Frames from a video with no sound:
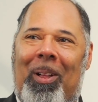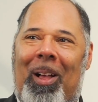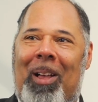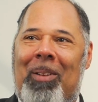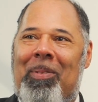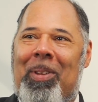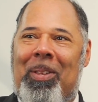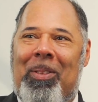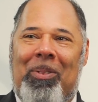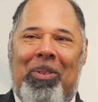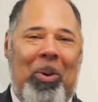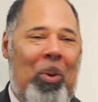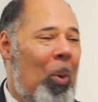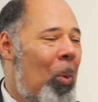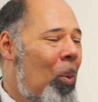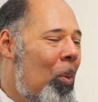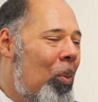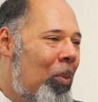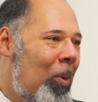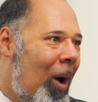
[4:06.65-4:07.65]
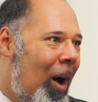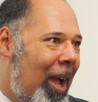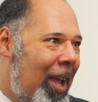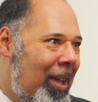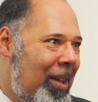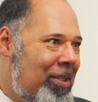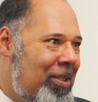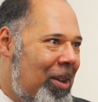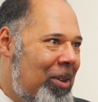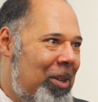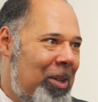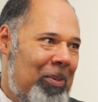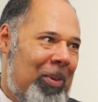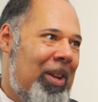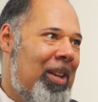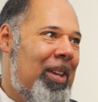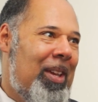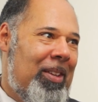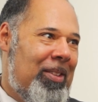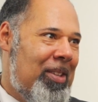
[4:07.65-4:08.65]
I mean, the alt-right has only
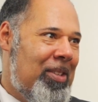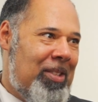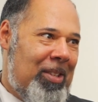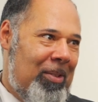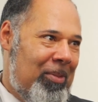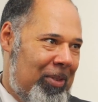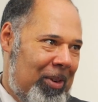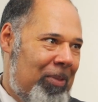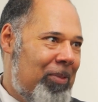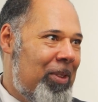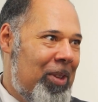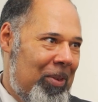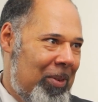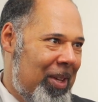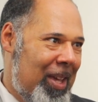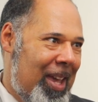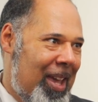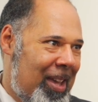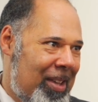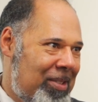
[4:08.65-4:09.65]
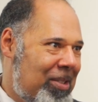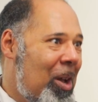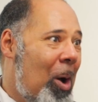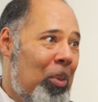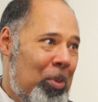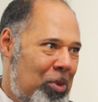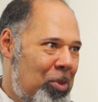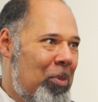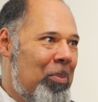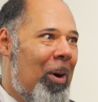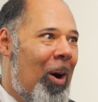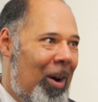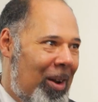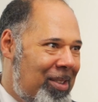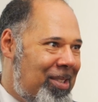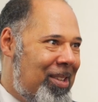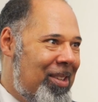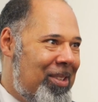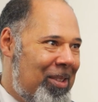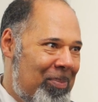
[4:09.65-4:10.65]
really existed for a few years. Cultural
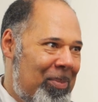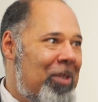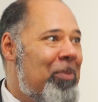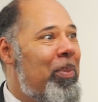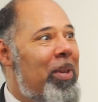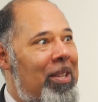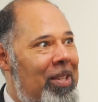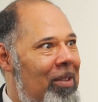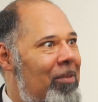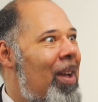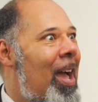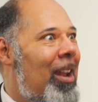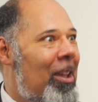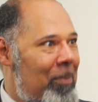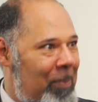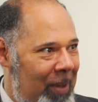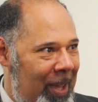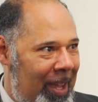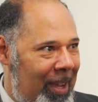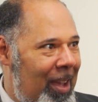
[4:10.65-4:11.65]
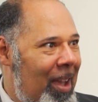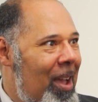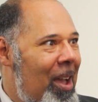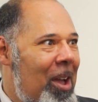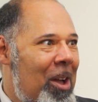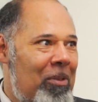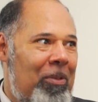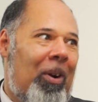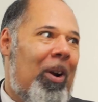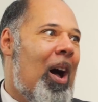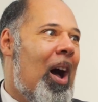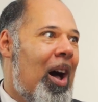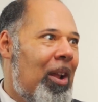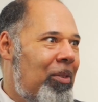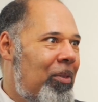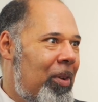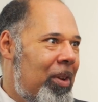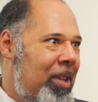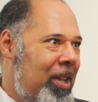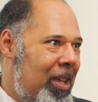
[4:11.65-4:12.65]
Marxism has been developing for
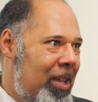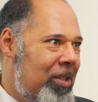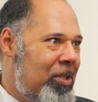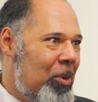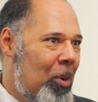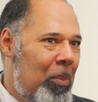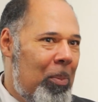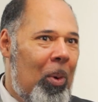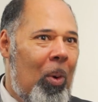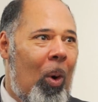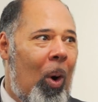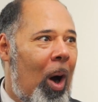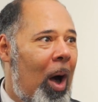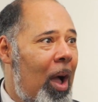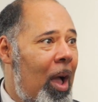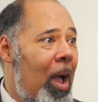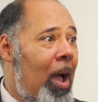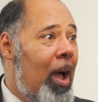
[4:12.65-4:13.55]
100 years or more.